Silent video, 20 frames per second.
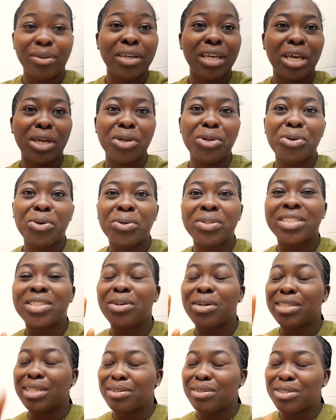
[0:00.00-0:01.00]
Okay, you know
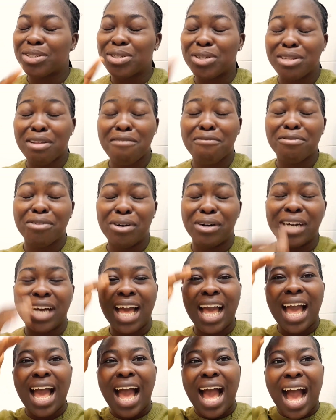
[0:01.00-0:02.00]
the other the other
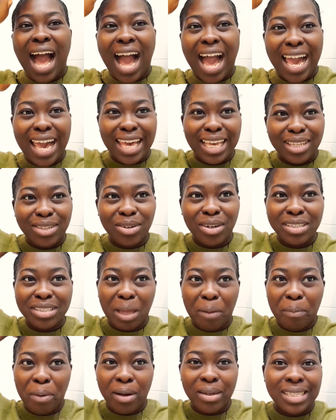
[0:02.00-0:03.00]
vlog, I talked
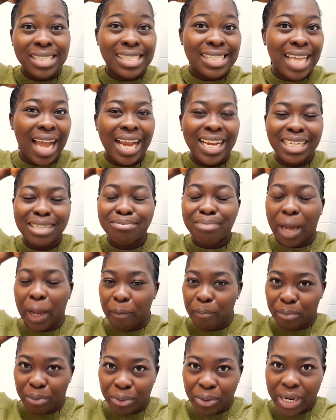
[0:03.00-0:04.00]
about styling
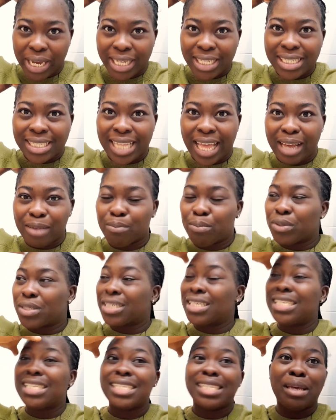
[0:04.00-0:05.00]
my braids, like
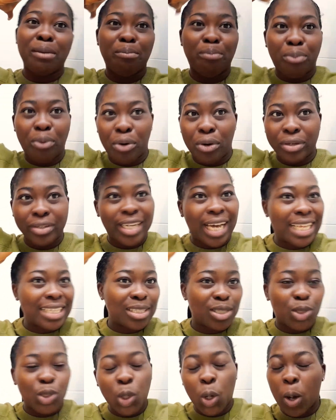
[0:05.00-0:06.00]
putting it in a bun at
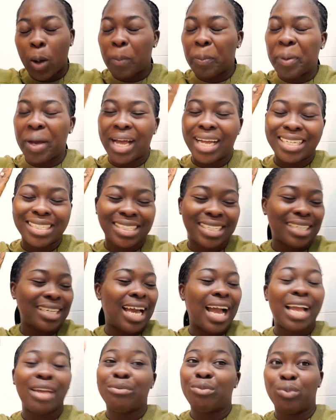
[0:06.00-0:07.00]
the top, and
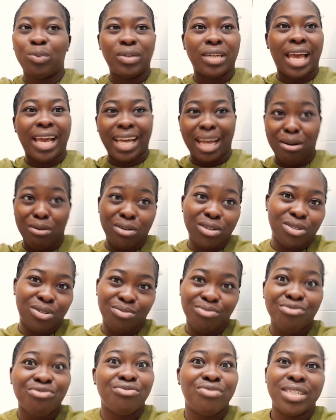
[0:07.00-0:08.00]
I like I
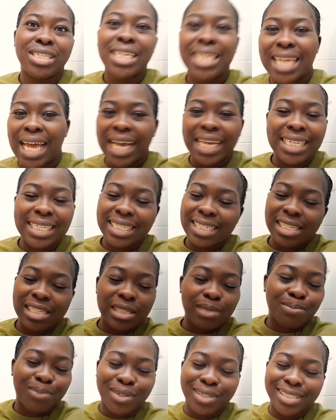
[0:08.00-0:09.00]
was really liking
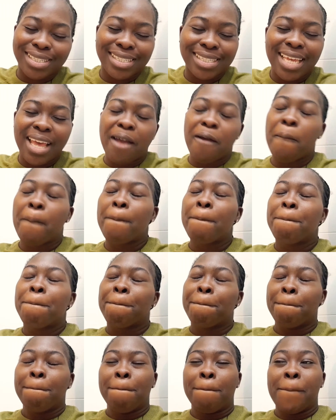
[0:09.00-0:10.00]
it, but
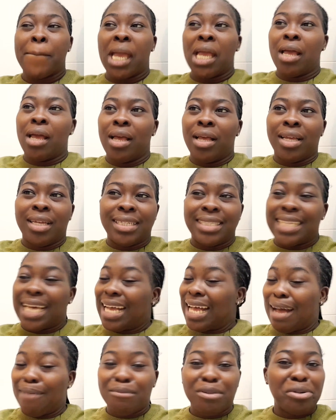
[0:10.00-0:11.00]

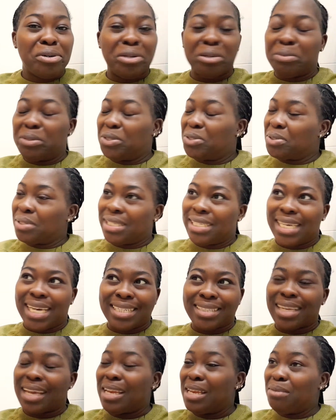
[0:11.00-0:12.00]
that I'm not gonna be doing
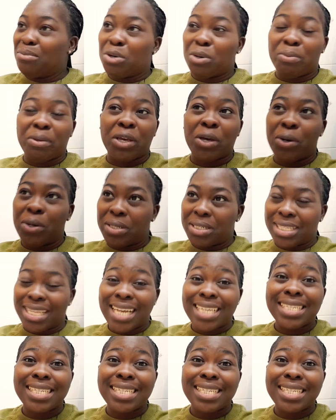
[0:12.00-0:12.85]
that anymore because that